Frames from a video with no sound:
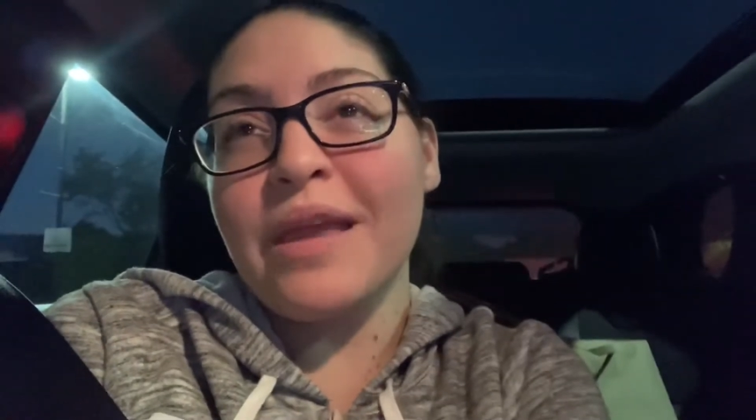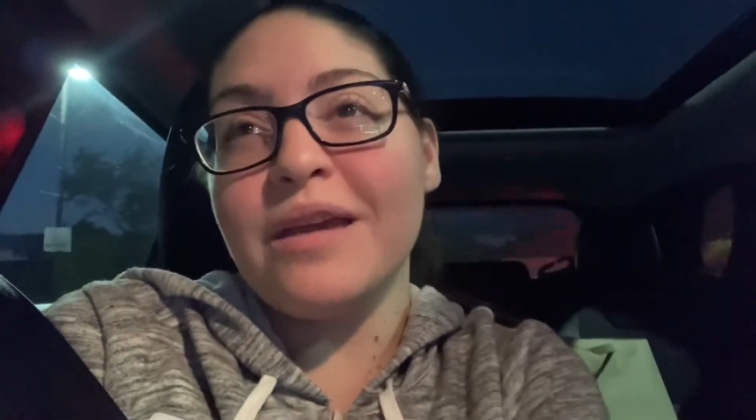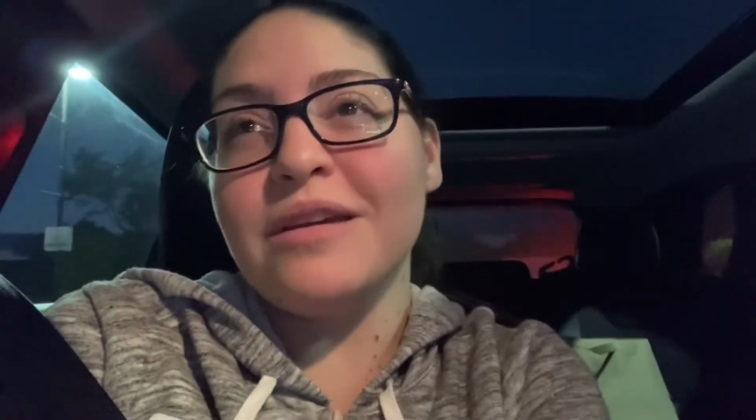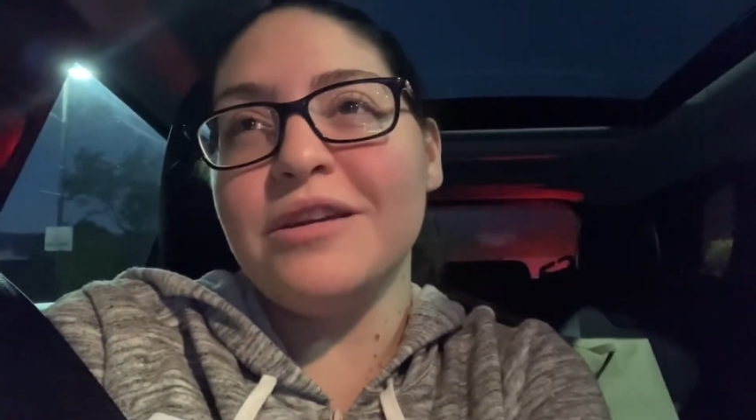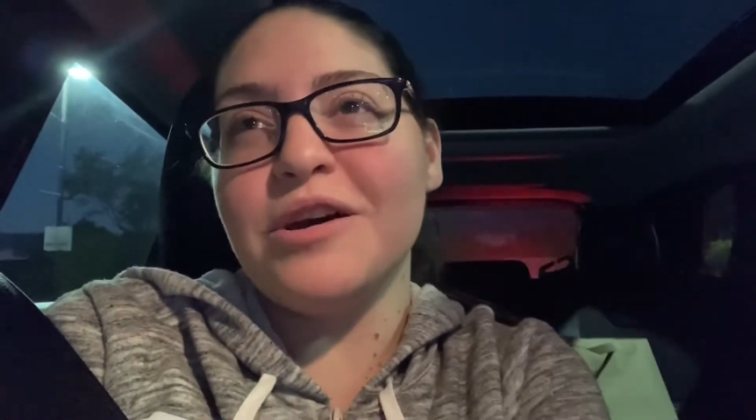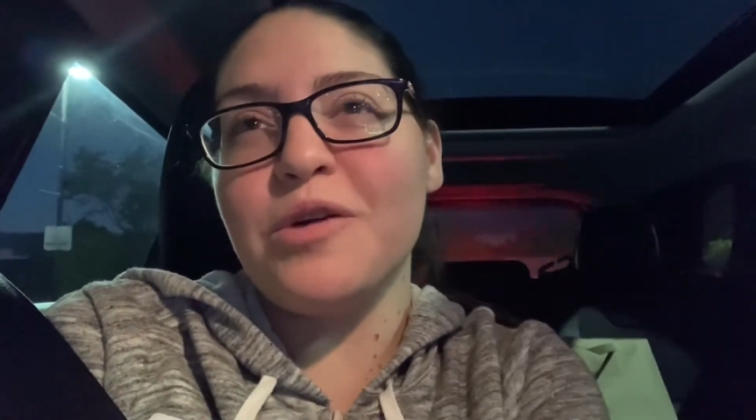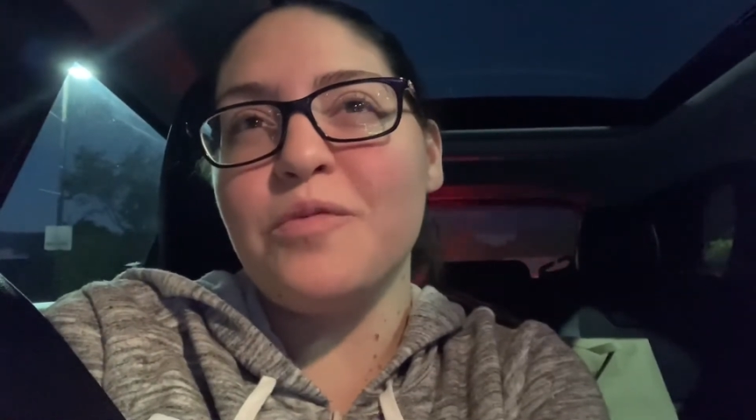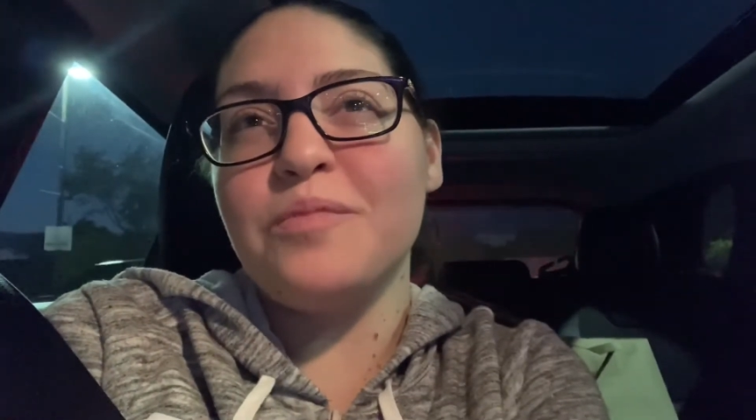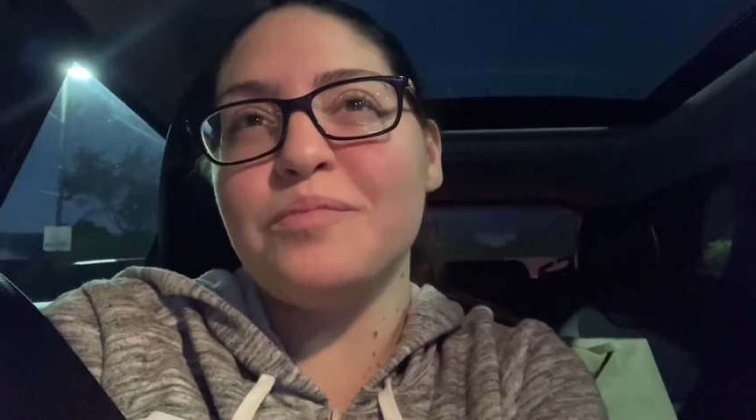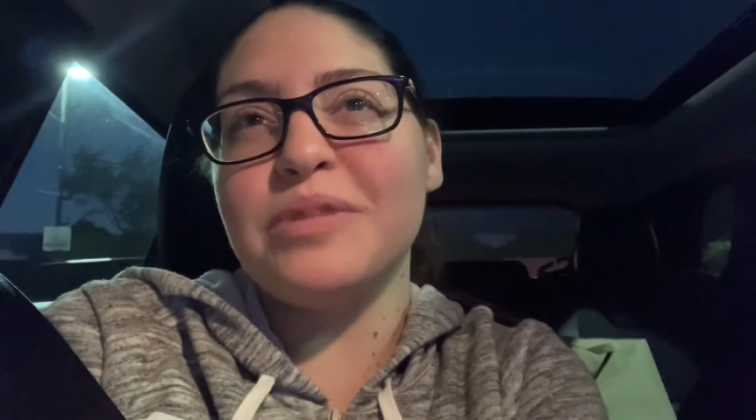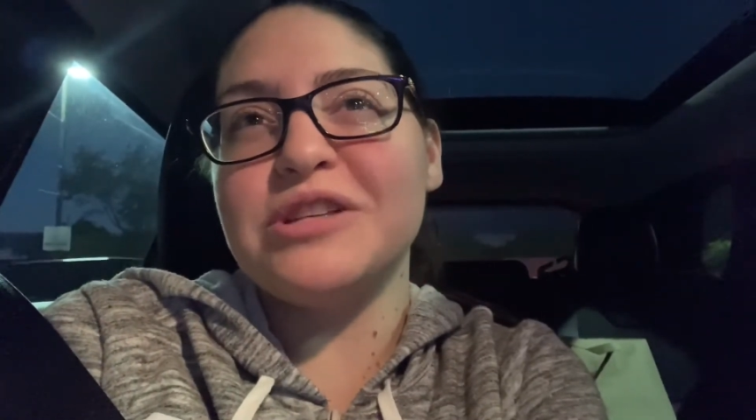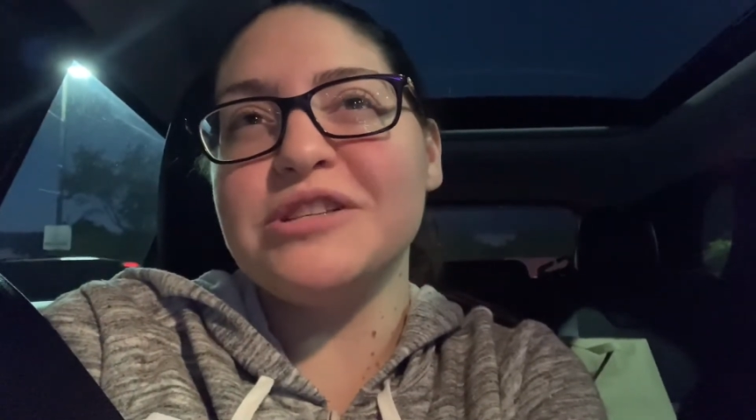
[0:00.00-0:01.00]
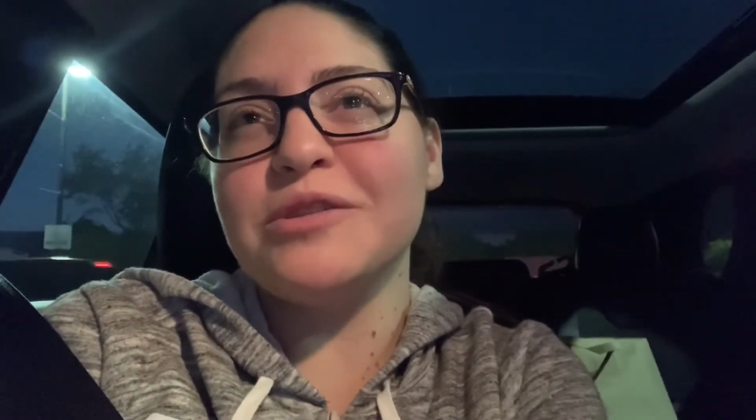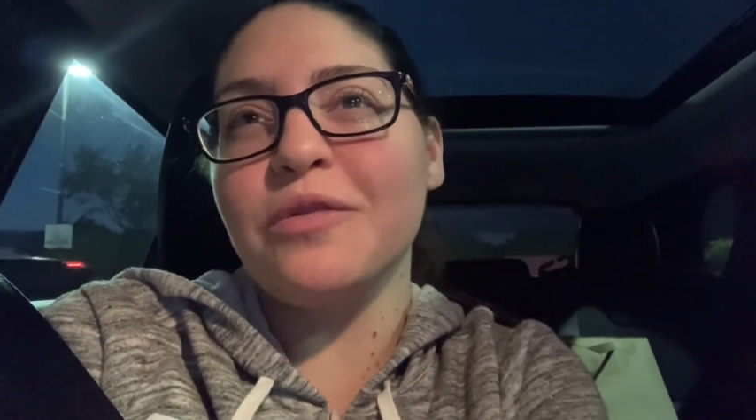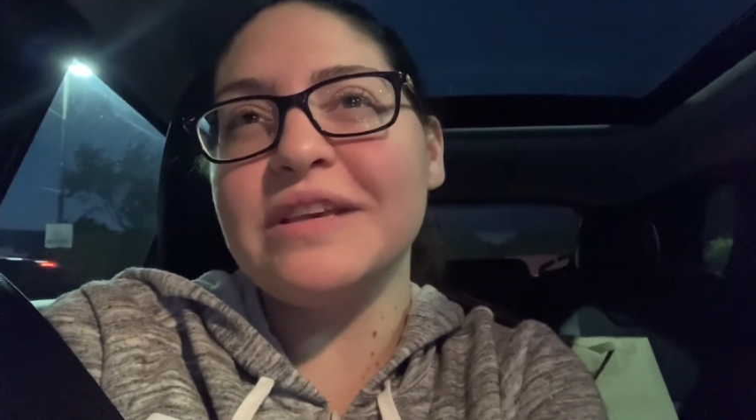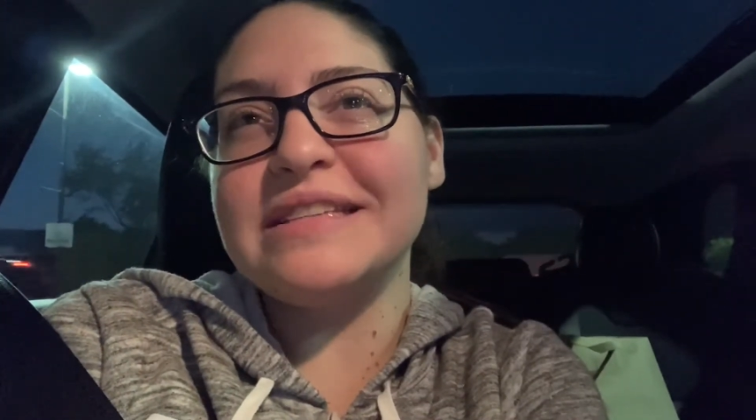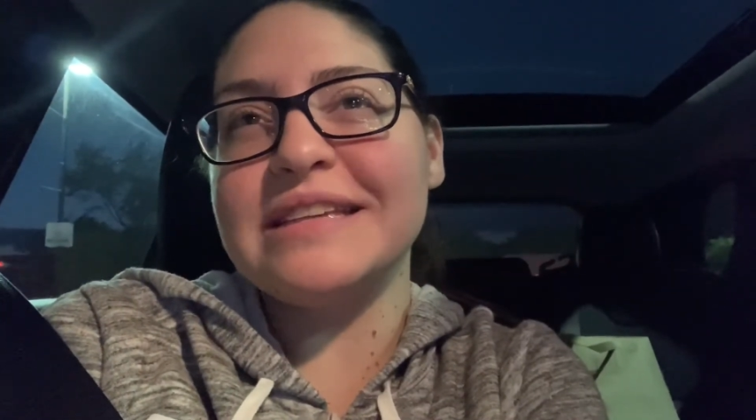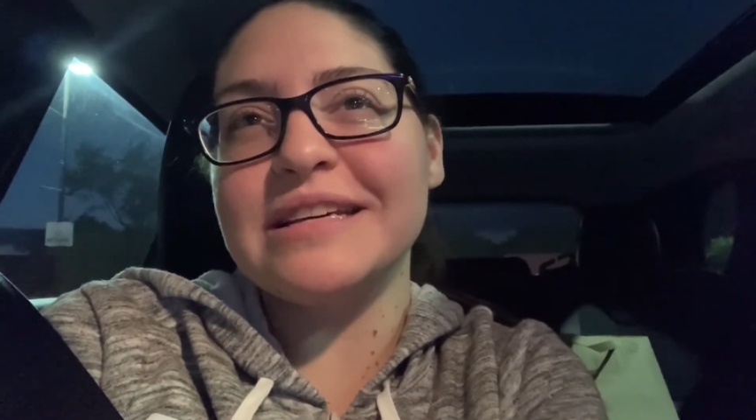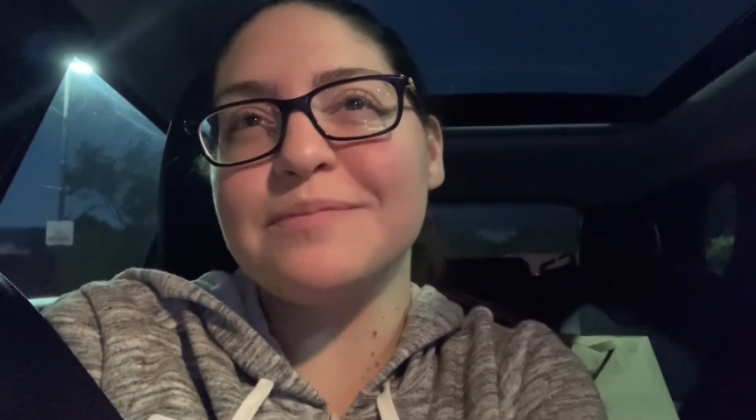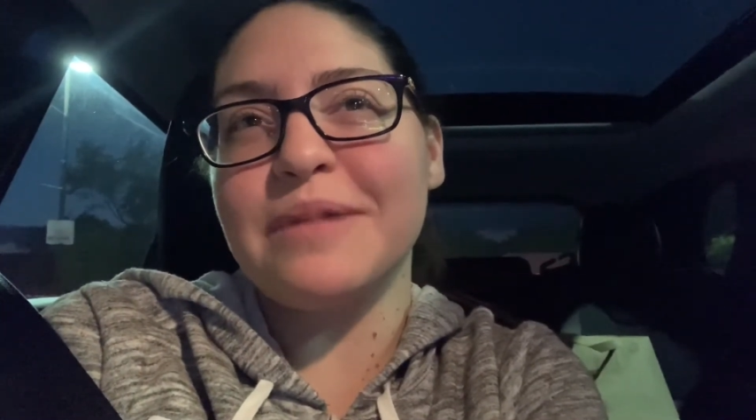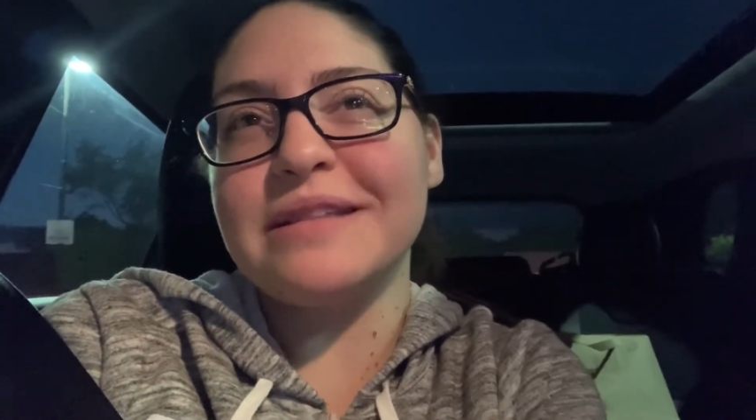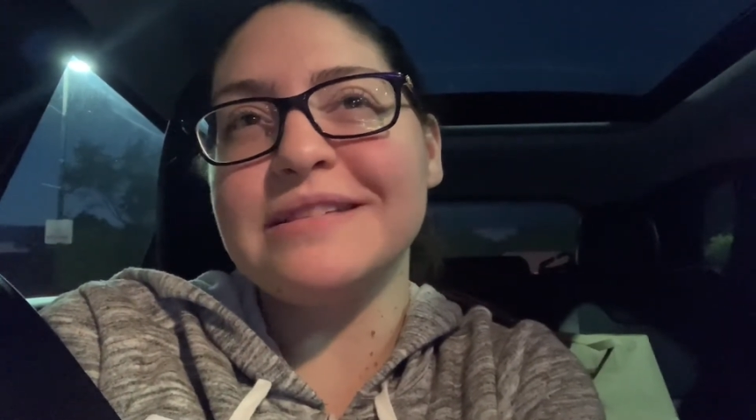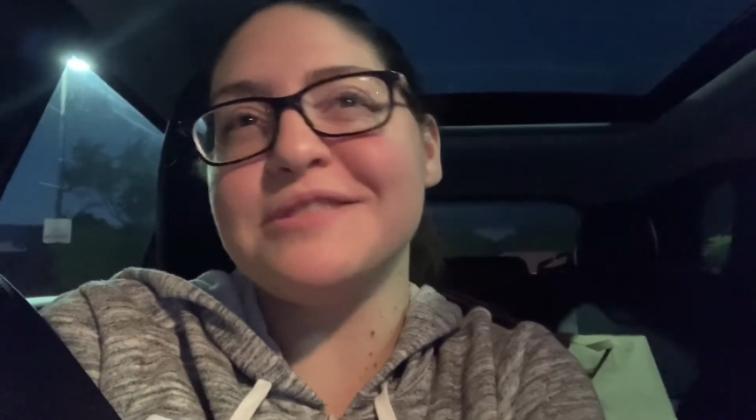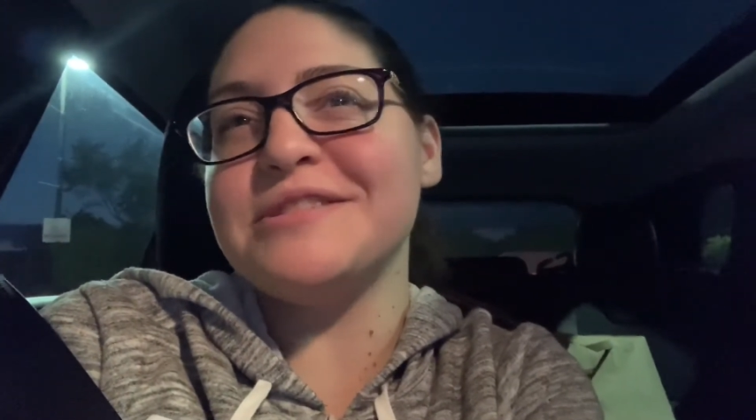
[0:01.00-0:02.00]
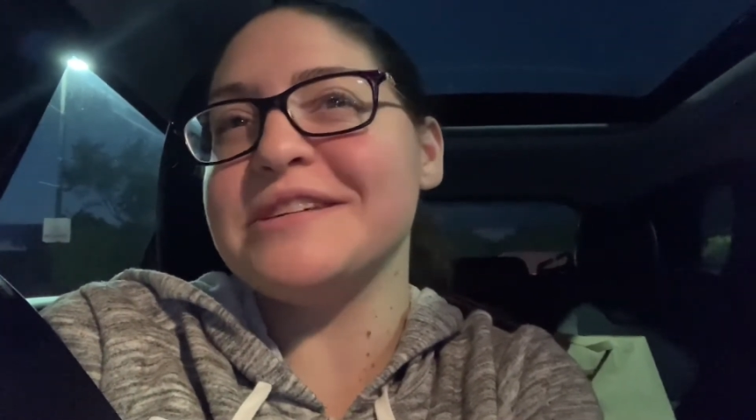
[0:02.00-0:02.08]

you know, but she's only six months and she